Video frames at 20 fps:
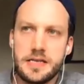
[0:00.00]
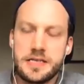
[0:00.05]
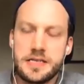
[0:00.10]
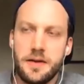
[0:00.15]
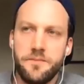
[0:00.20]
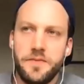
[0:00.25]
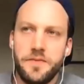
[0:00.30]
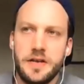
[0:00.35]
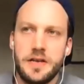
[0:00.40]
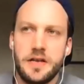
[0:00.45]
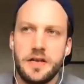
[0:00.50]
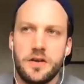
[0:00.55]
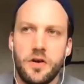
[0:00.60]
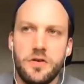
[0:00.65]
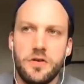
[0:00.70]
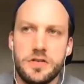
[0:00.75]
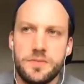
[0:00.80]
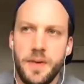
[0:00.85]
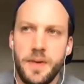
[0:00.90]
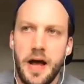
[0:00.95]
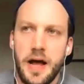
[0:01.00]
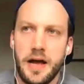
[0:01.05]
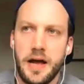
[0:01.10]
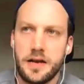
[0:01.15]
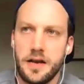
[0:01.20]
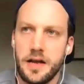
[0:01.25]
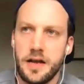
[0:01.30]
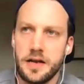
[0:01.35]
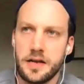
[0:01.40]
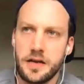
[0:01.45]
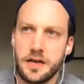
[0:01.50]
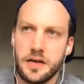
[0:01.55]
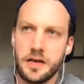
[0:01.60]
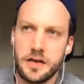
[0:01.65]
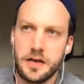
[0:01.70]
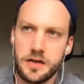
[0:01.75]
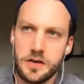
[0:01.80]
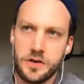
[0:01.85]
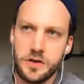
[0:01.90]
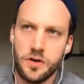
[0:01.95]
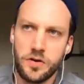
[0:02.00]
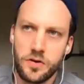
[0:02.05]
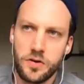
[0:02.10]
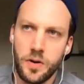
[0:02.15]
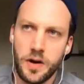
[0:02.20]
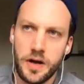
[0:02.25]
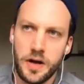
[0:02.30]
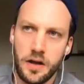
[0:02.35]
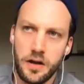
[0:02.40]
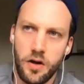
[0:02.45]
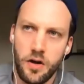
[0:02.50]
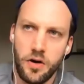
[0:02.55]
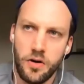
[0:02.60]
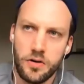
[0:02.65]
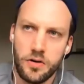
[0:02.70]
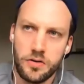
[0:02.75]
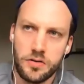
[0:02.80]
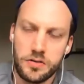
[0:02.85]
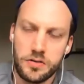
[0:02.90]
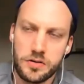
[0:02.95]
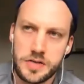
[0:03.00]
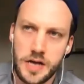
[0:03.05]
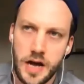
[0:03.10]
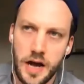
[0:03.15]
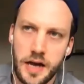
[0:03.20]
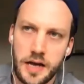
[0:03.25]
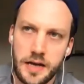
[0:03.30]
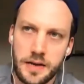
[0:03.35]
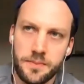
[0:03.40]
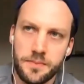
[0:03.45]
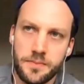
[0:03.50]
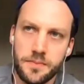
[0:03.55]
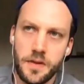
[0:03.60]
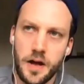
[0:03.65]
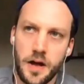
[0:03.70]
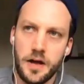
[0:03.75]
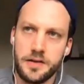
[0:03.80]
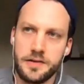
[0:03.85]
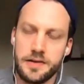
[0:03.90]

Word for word: something that goes back like you know quite a long time uh,